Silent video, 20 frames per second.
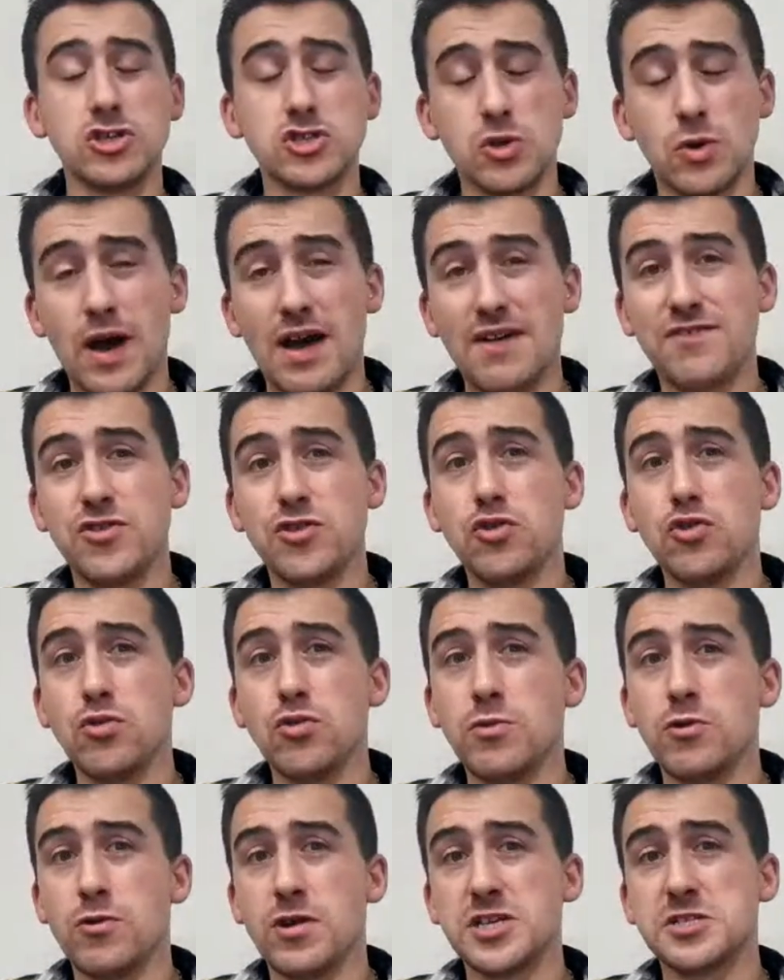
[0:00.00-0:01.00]
have
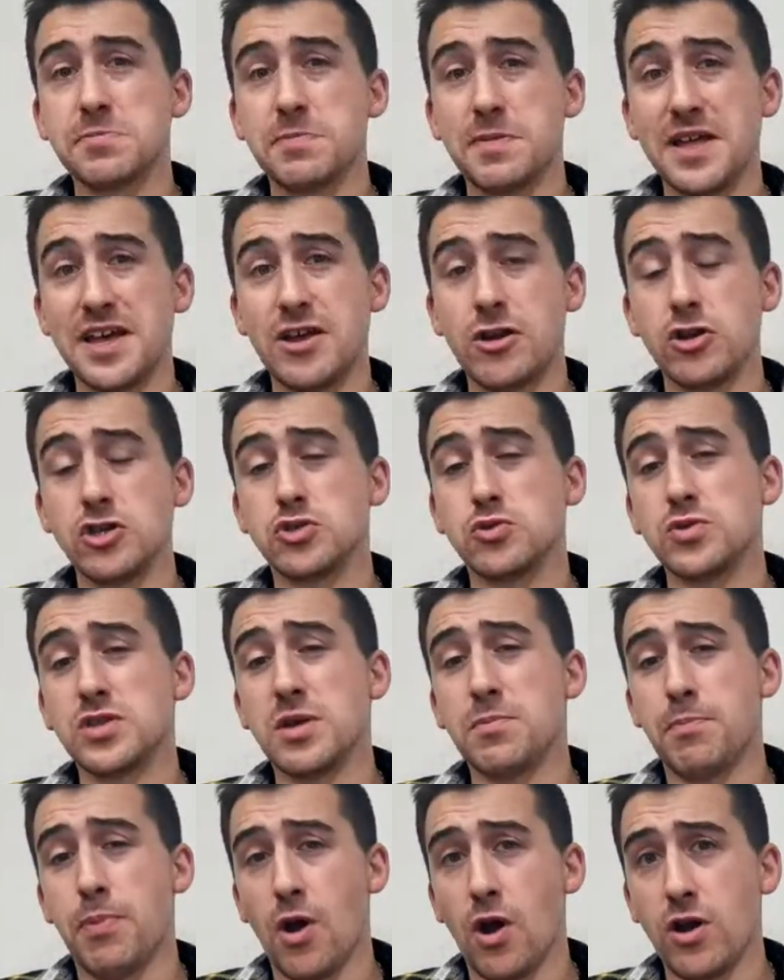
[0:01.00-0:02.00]
numerous players who
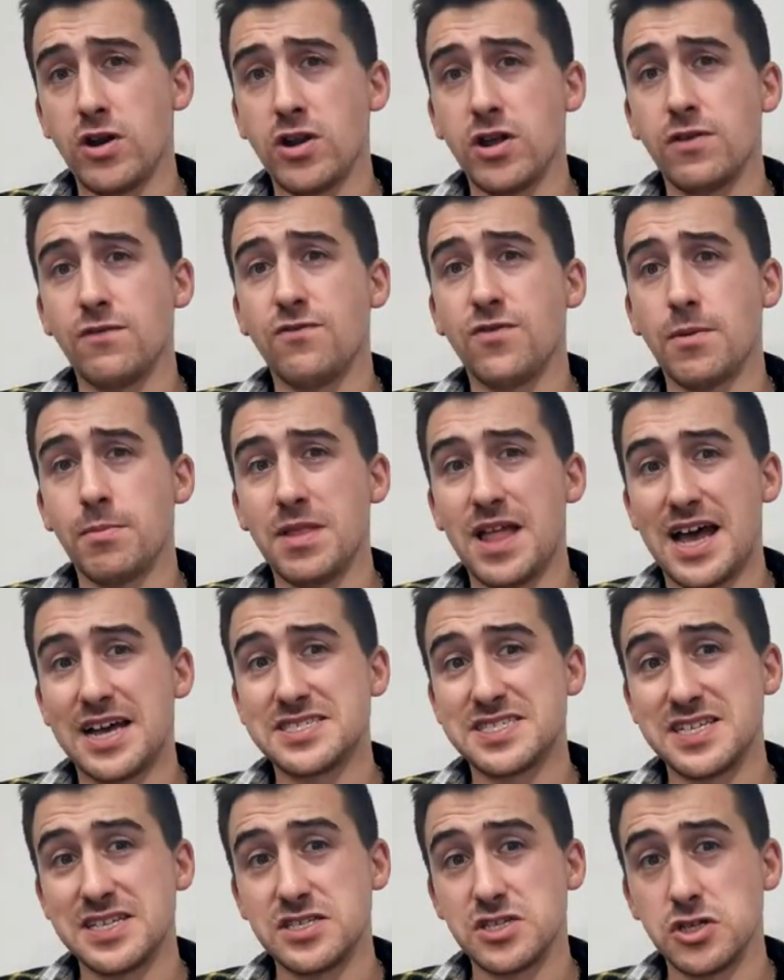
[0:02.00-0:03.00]
departed from last
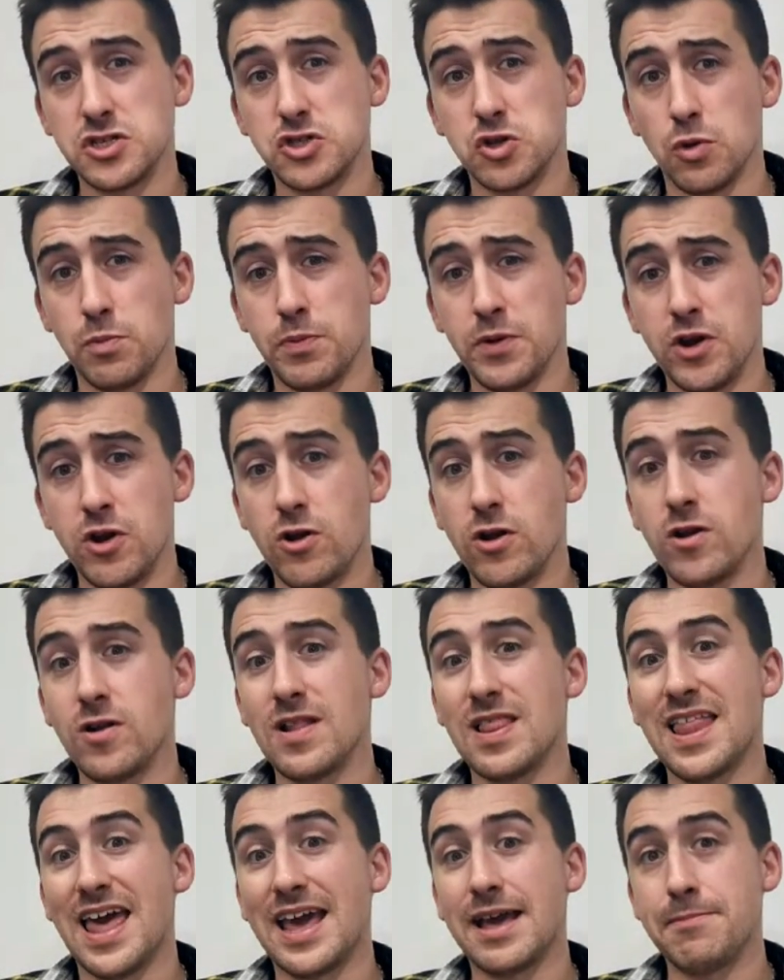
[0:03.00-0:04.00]
season's opener
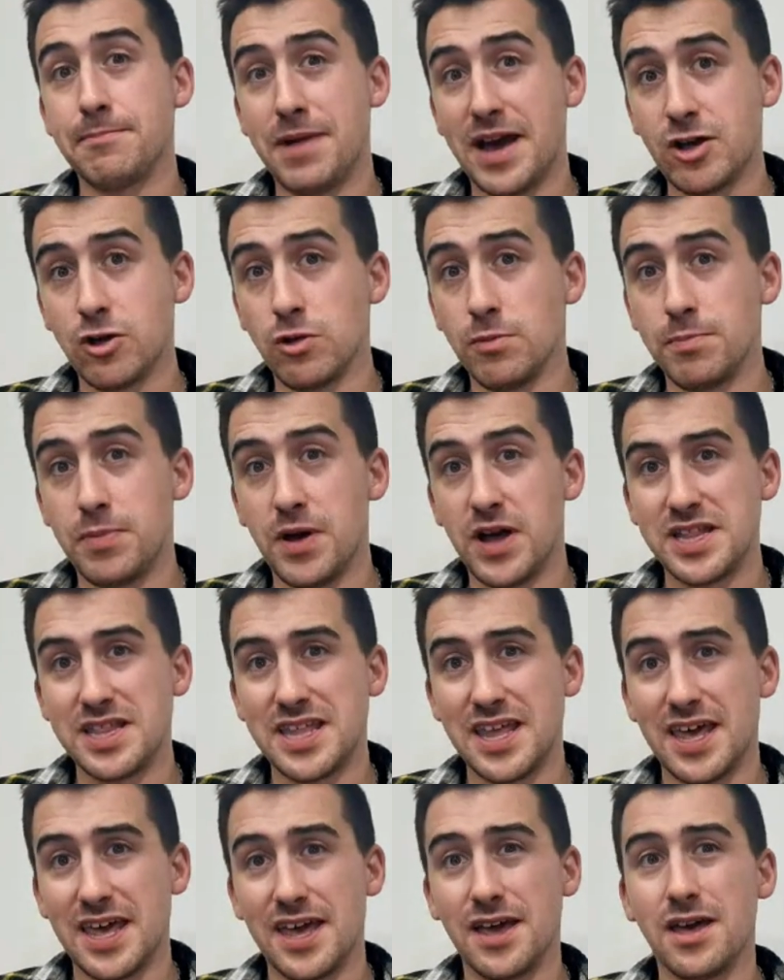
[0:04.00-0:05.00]
like Michael
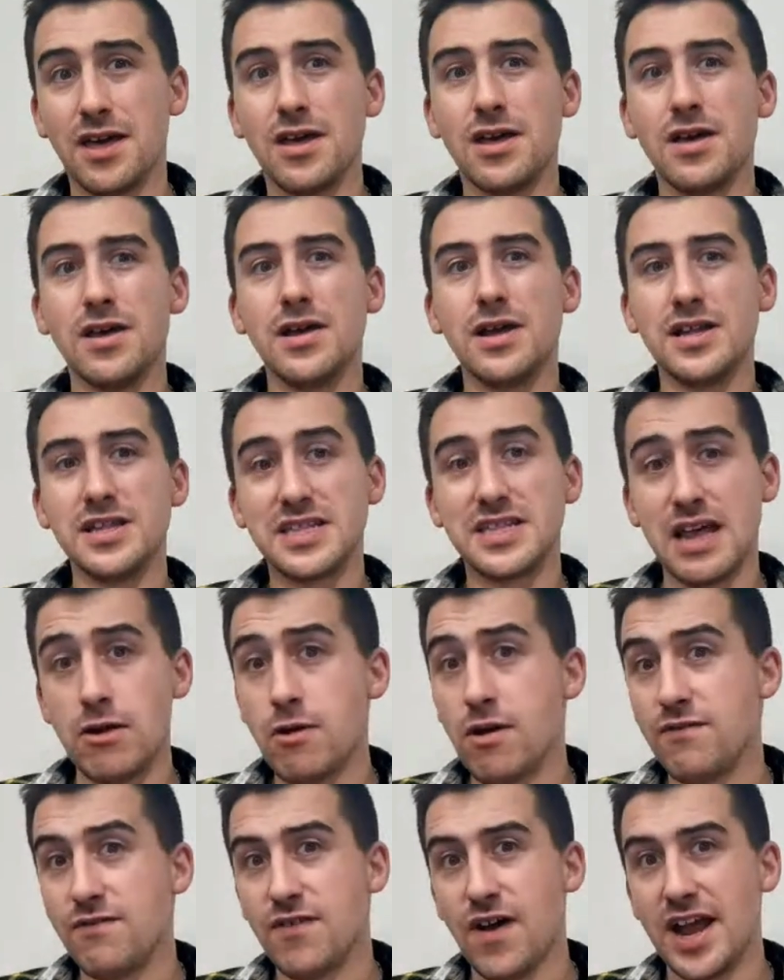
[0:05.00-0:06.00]
Bunting,
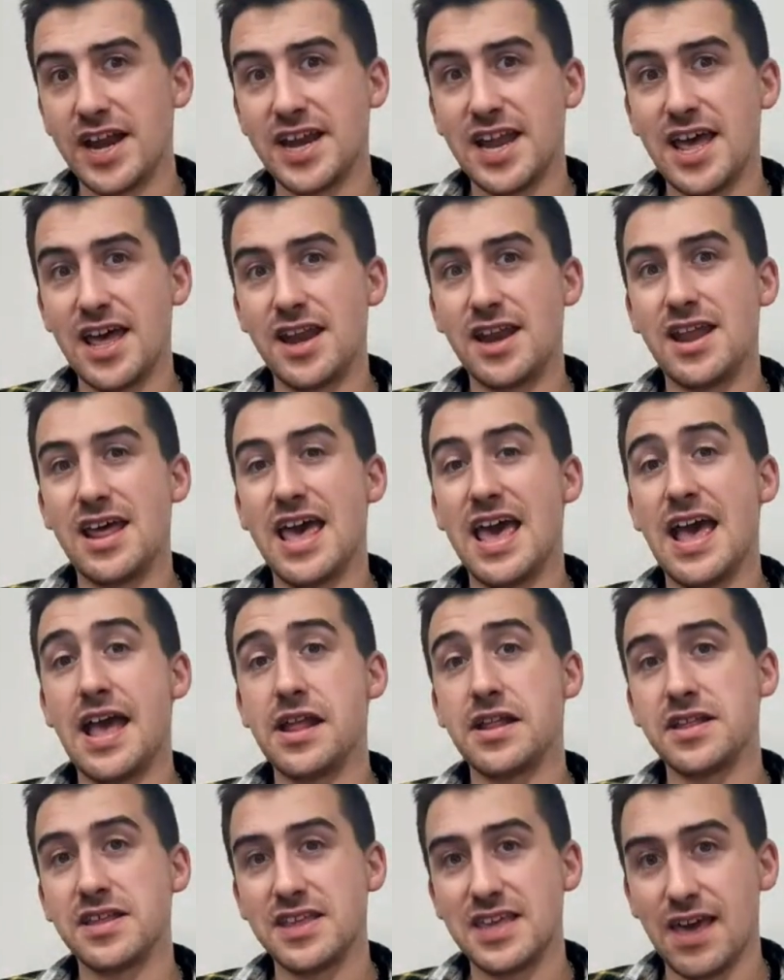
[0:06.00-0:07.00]
Teravainen,
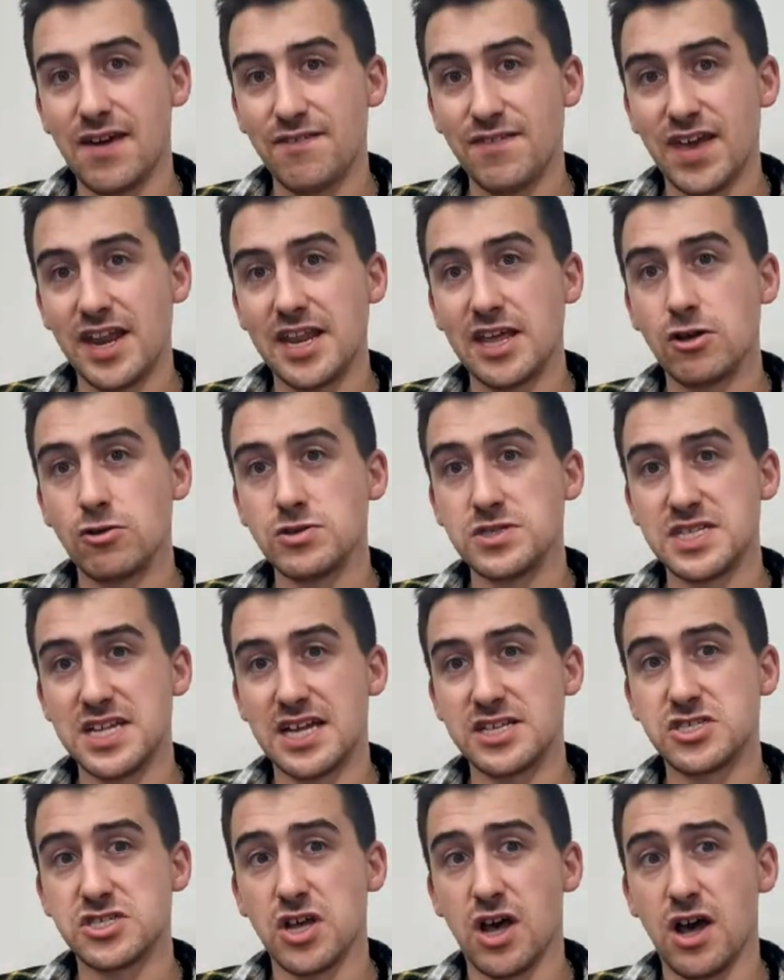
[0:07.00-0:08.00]
and Yevgeny
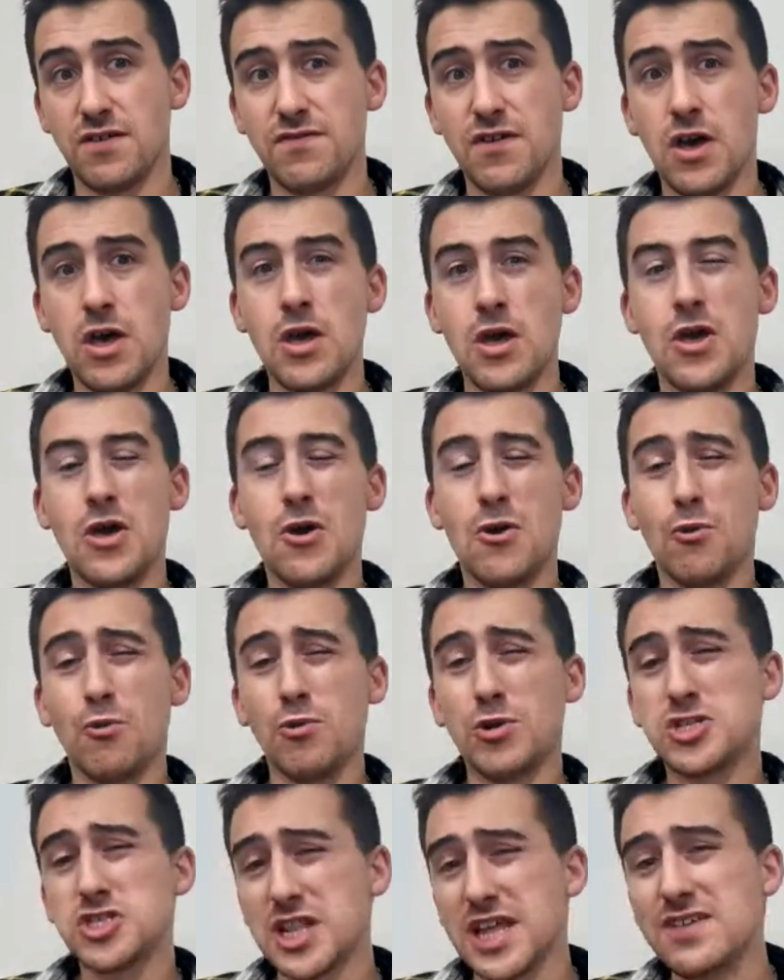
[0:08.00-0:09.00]
Kuznetsov,
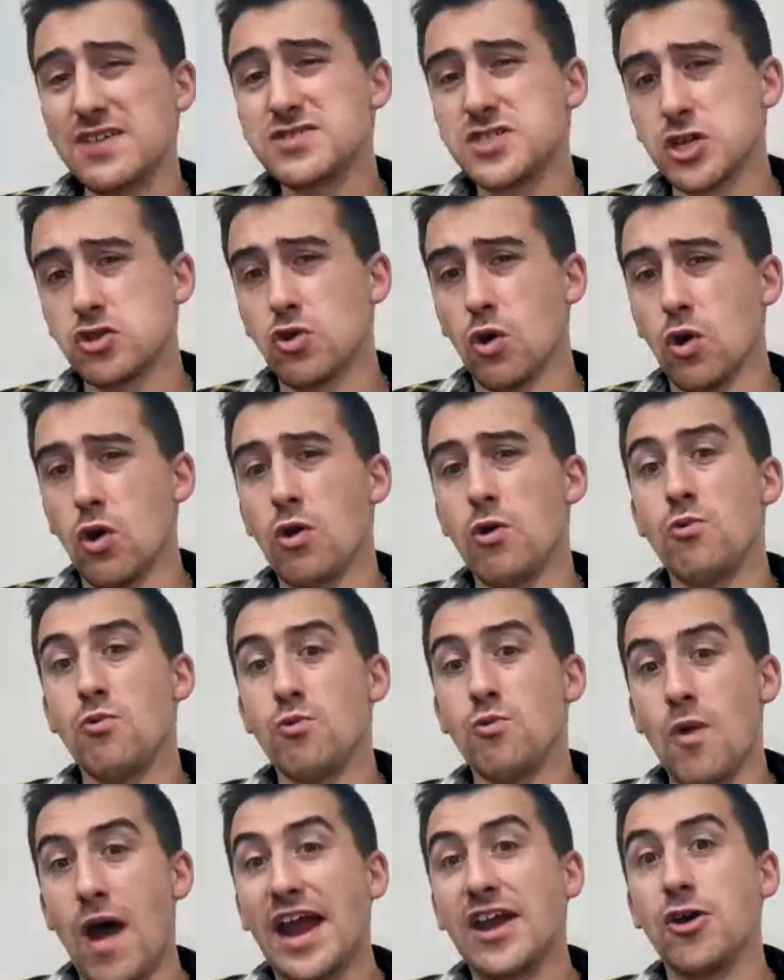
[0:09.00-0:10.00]
which leaves the door
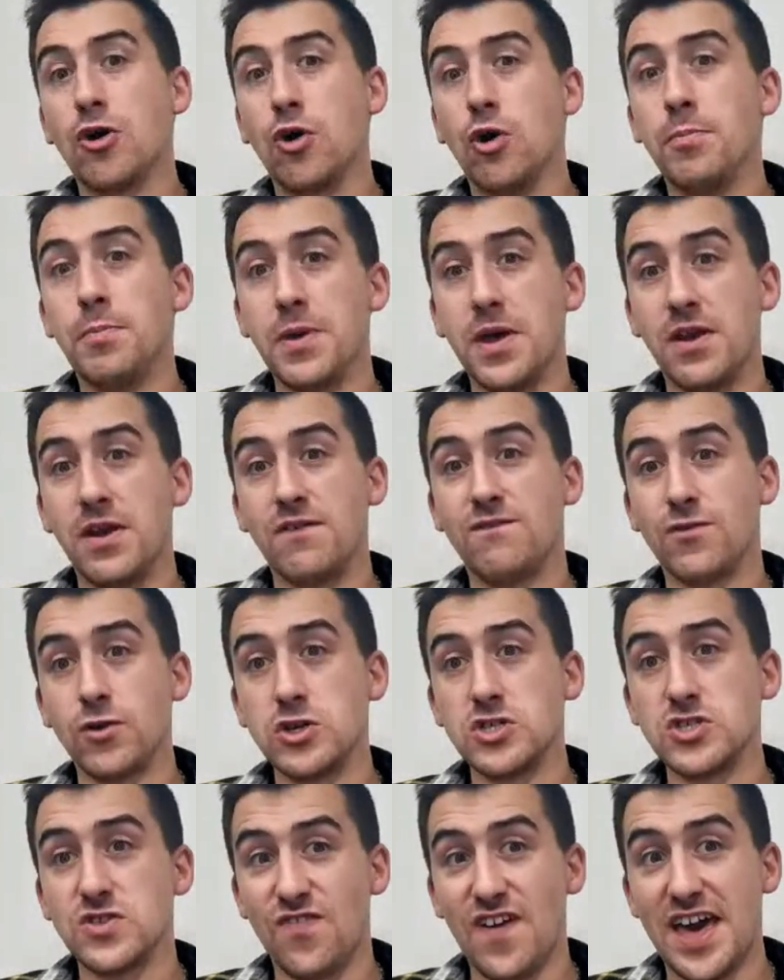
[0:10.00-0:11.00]
right open for
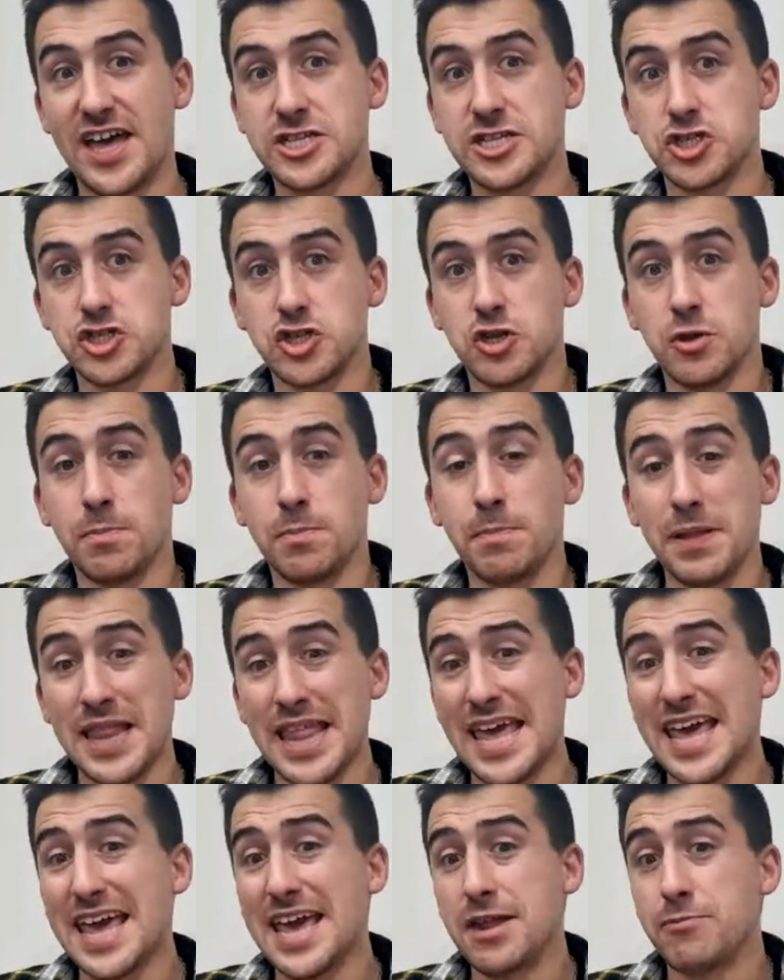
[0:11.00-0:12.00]
Svech to
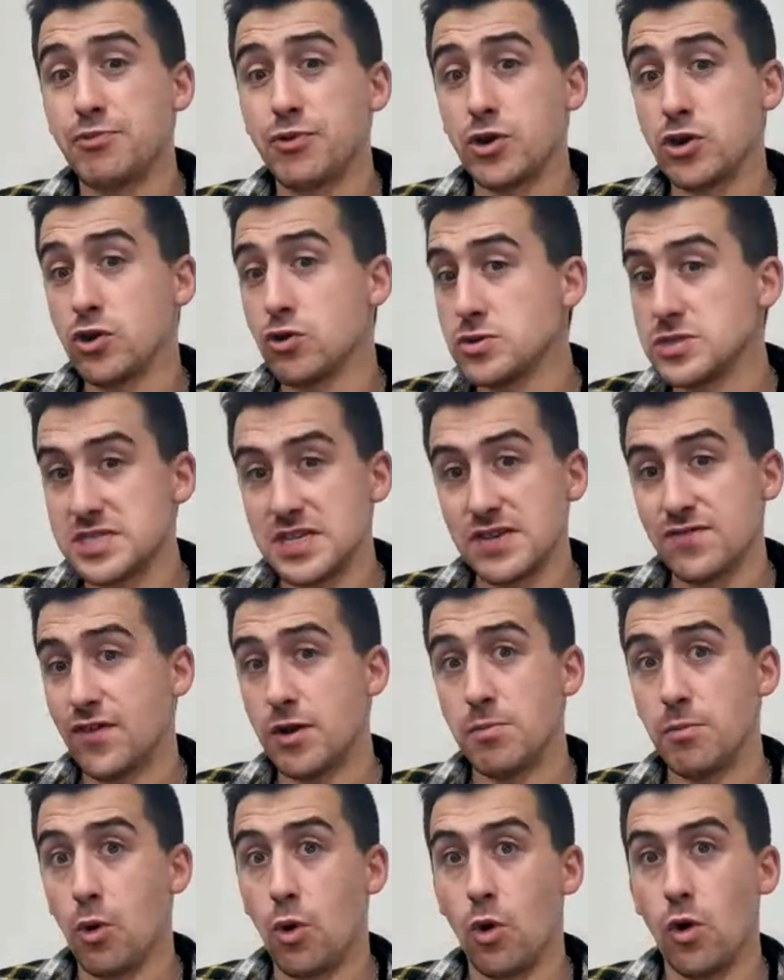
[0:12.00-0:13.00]
play and produce
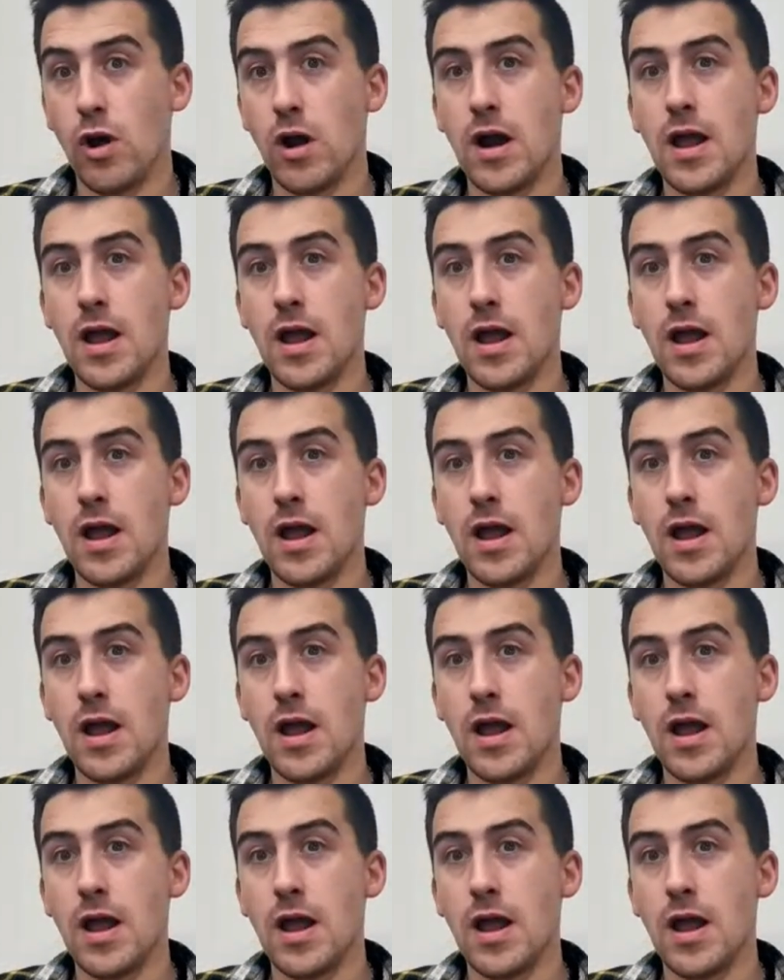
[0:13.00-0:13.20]
even more.